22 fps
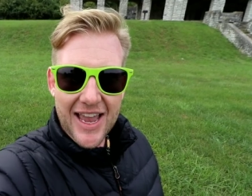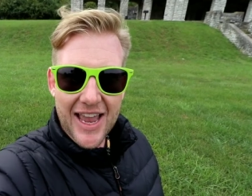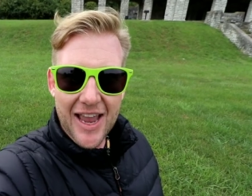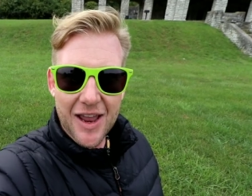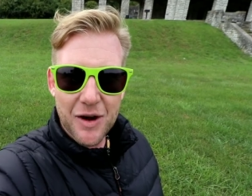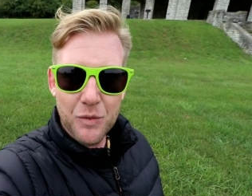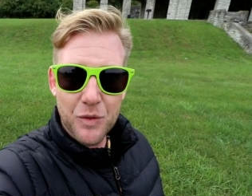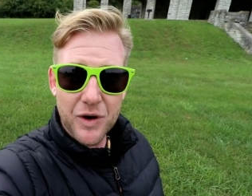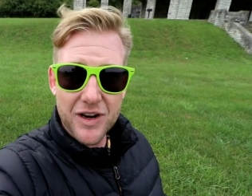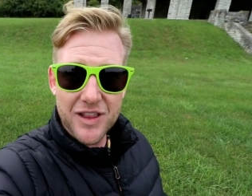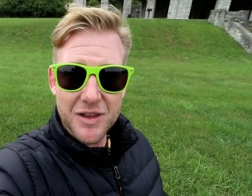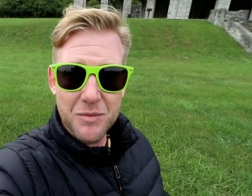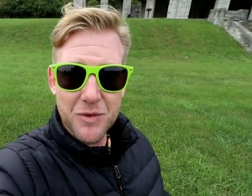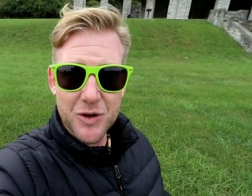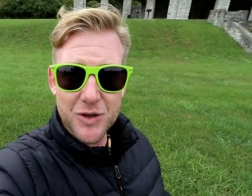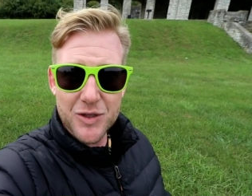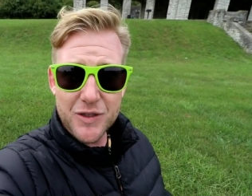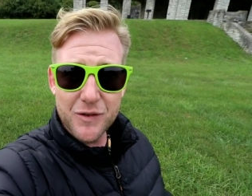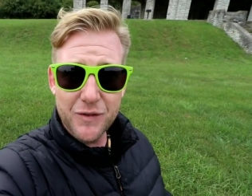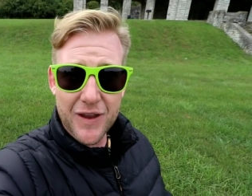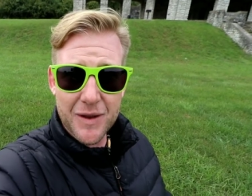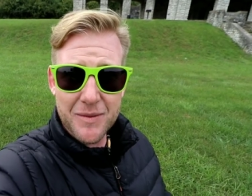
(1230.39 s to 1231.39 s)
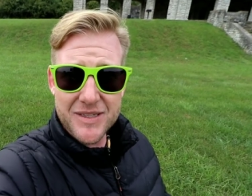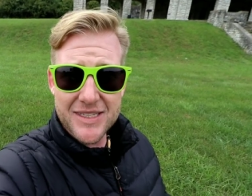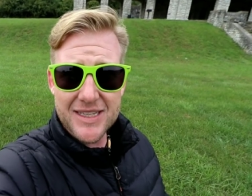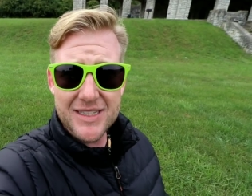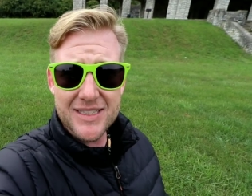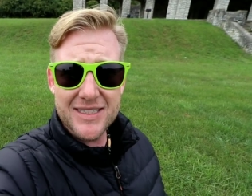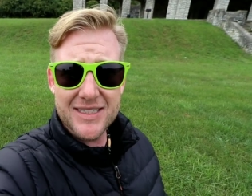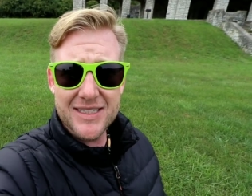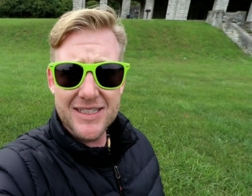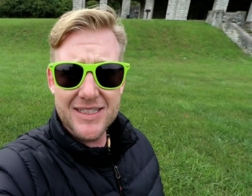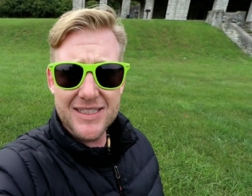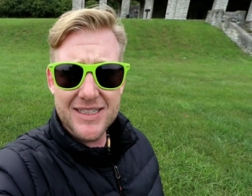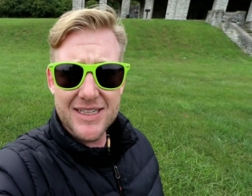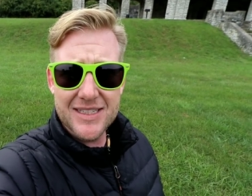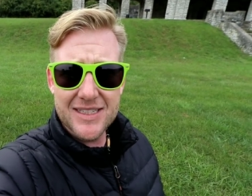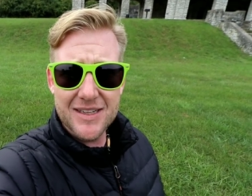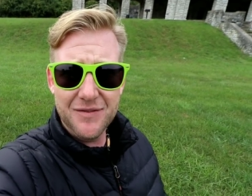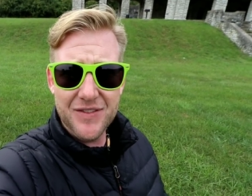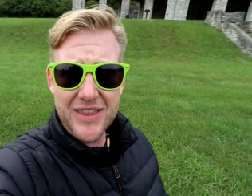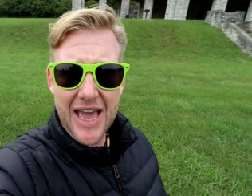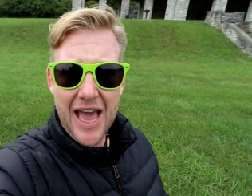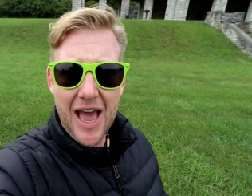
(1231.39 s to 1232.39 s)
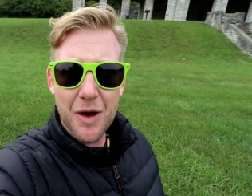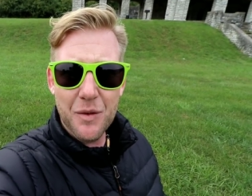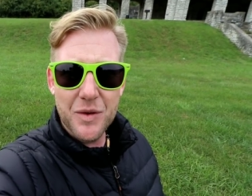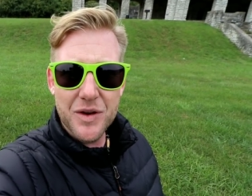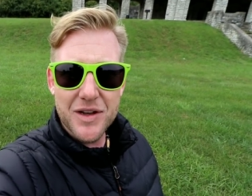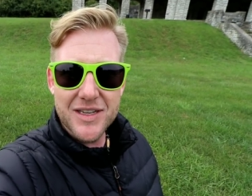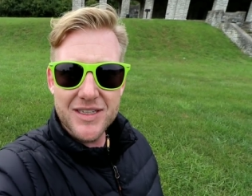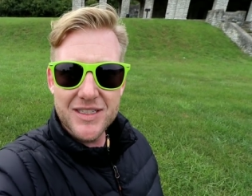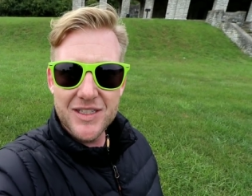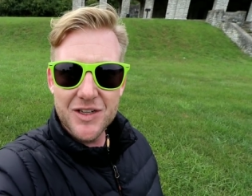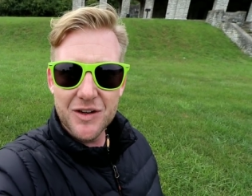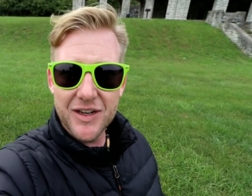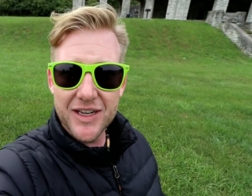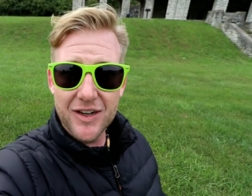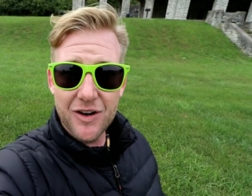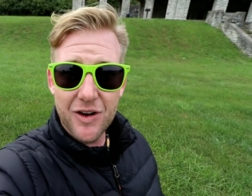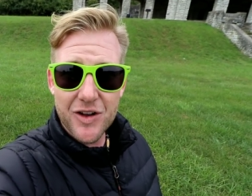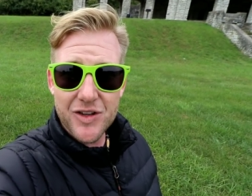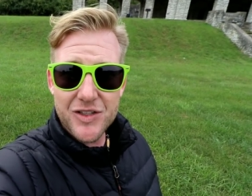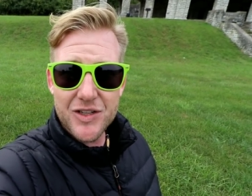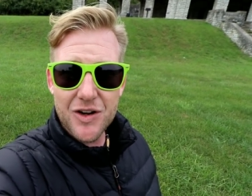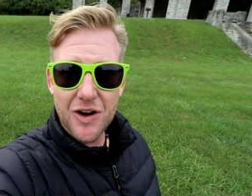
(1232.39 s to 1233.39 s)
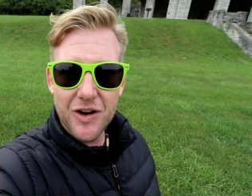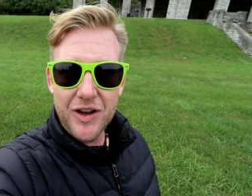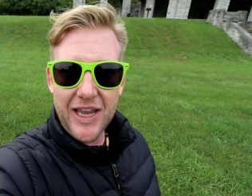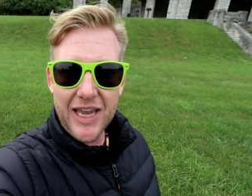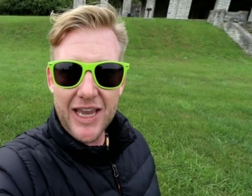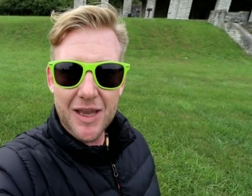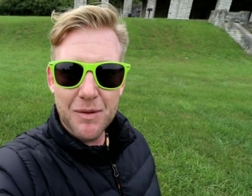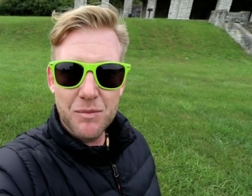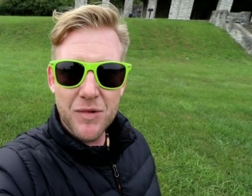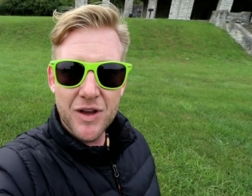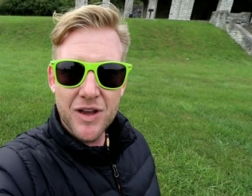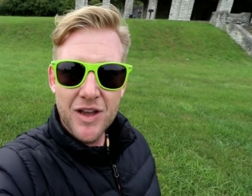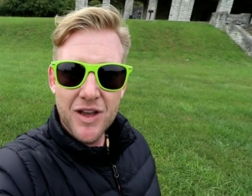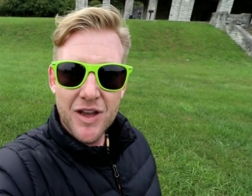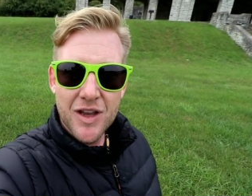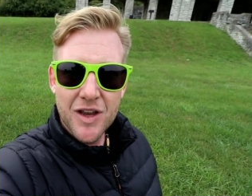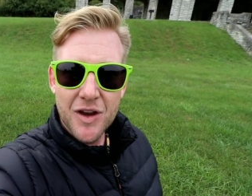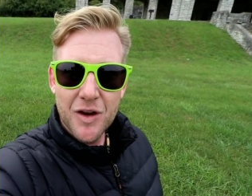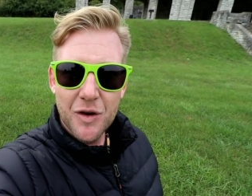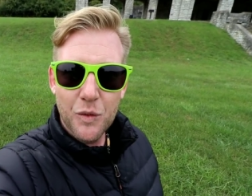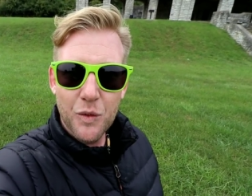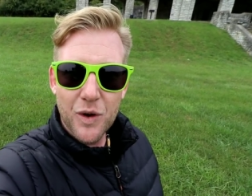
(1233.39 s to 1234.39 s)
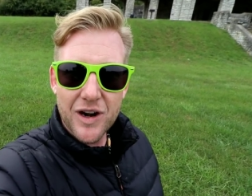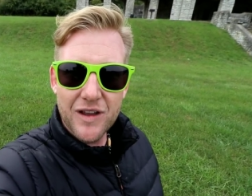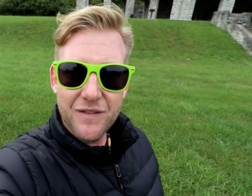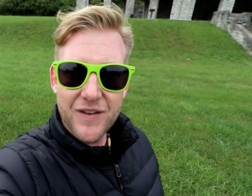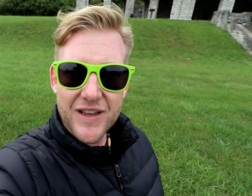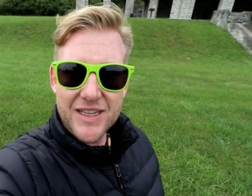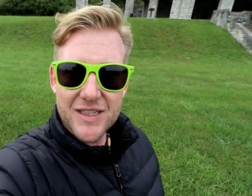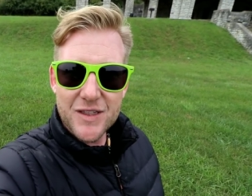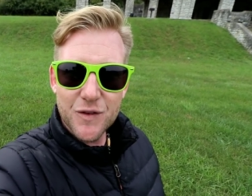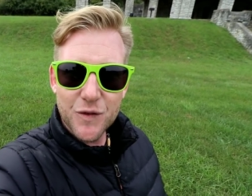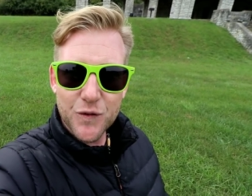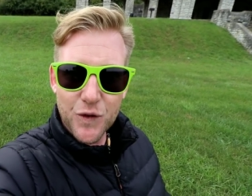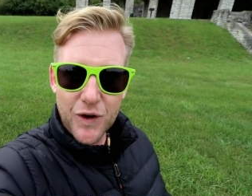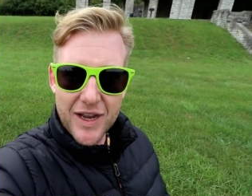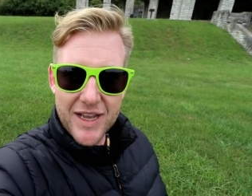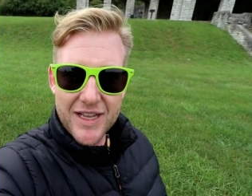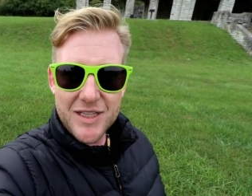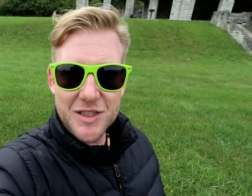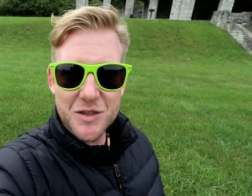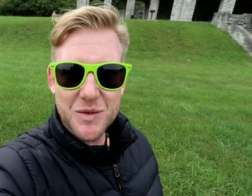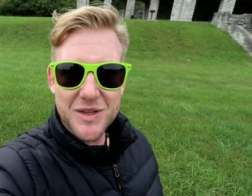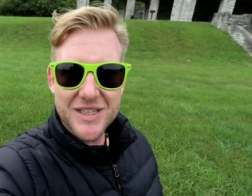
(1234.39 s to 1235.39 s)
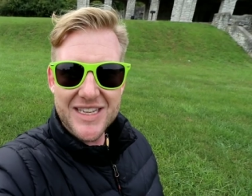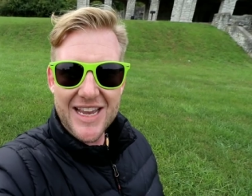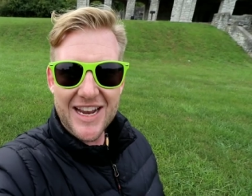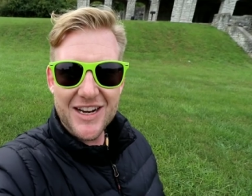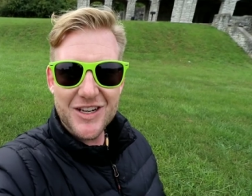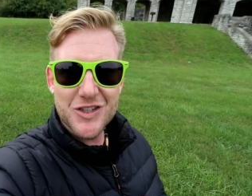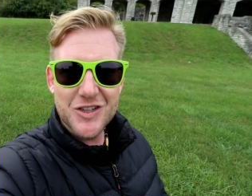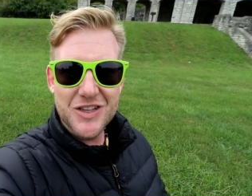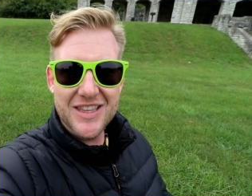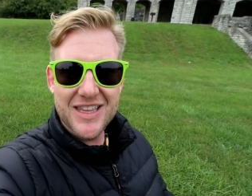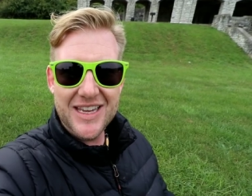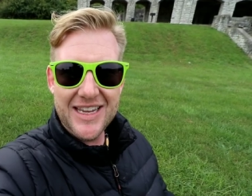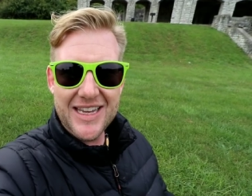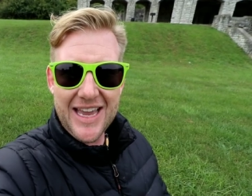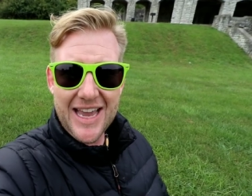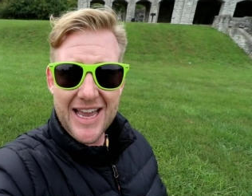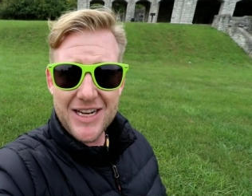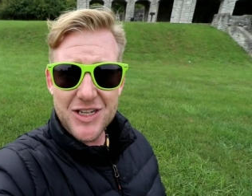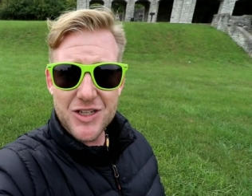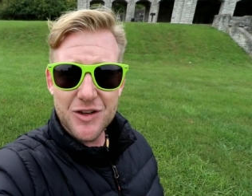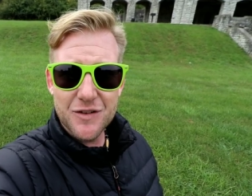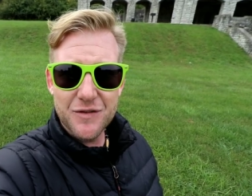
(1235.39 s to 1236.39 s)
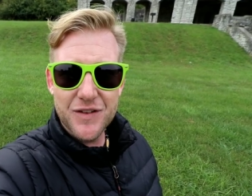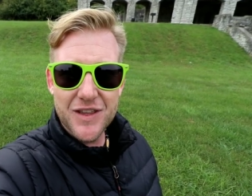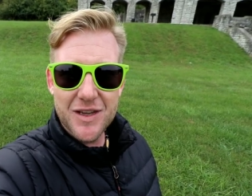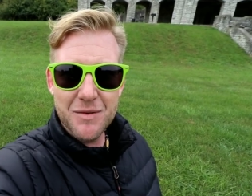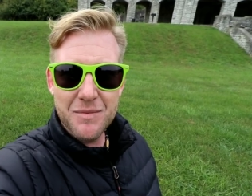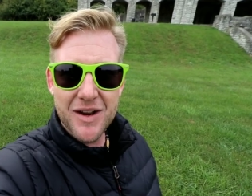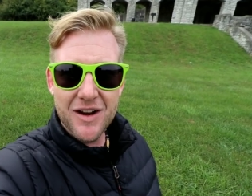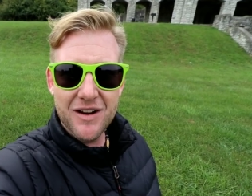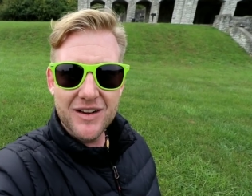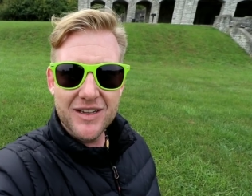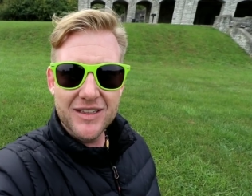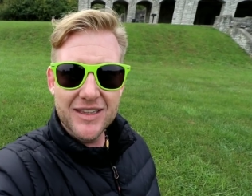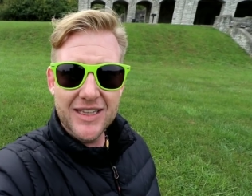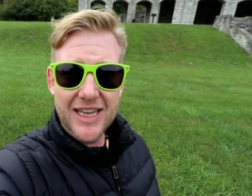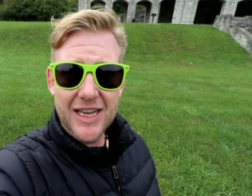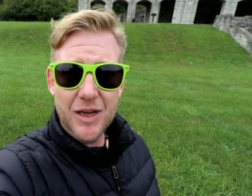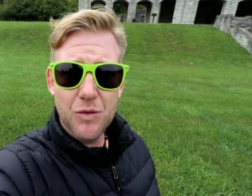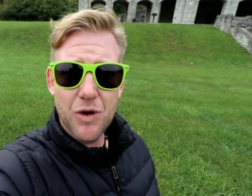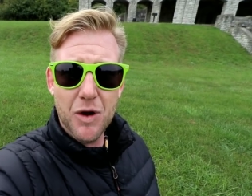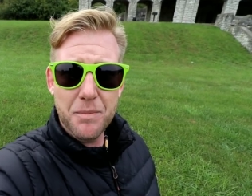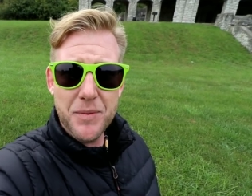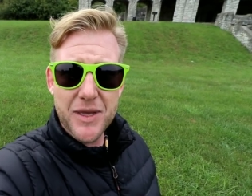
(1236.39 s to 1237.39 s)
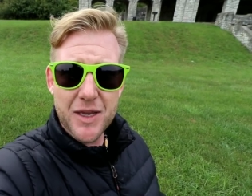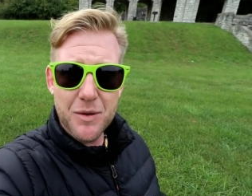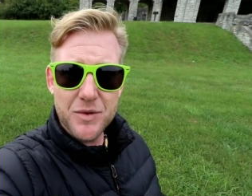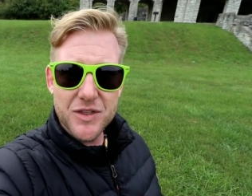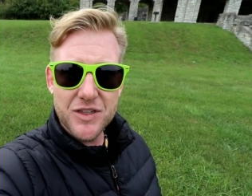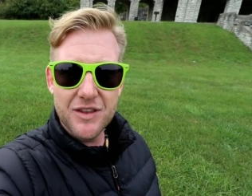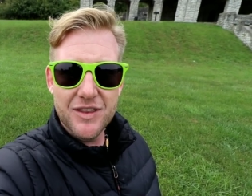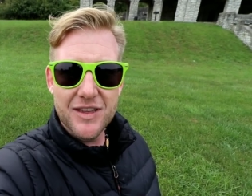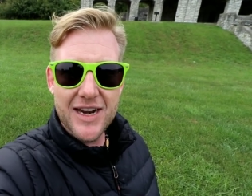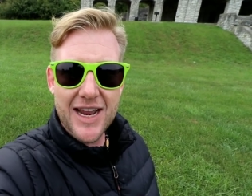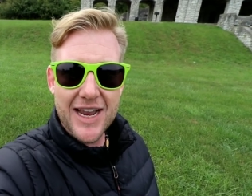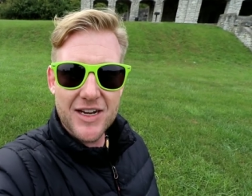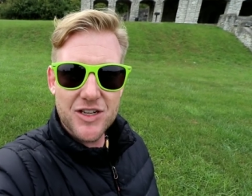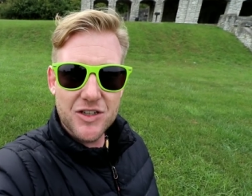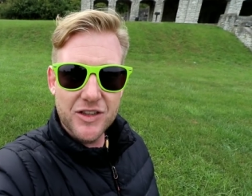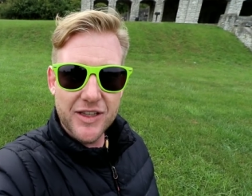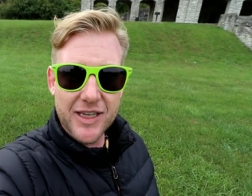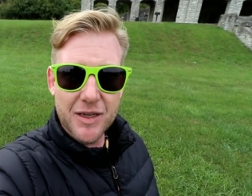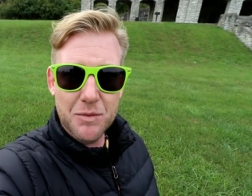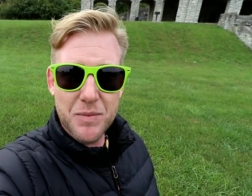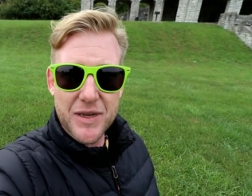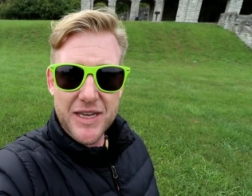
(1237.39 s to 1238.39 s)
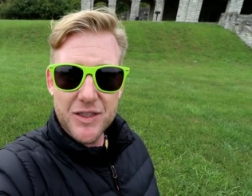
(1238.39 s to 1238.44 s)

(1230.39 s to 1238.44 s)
And one of the most famous instances of that was during an all-star game one of his friends was actually the catcher for the American League while Pete was on the National League.